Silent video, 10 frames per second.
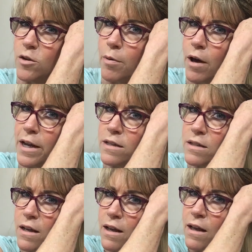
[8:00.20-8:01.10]
their
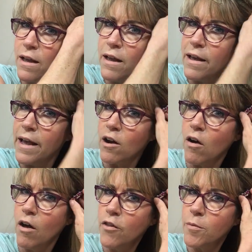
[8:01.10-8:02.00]
products, and
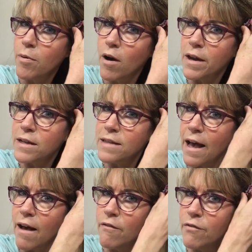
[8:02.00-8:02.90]
all their products
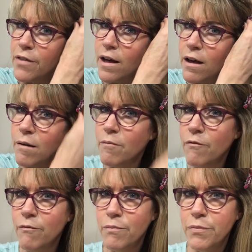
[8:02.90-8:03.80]
have the
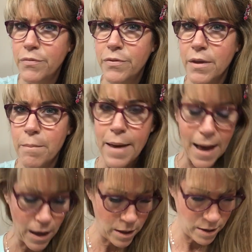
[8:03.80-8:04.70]

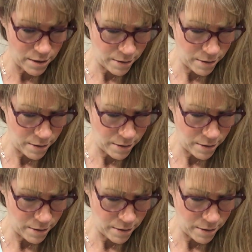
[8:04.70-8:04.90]
back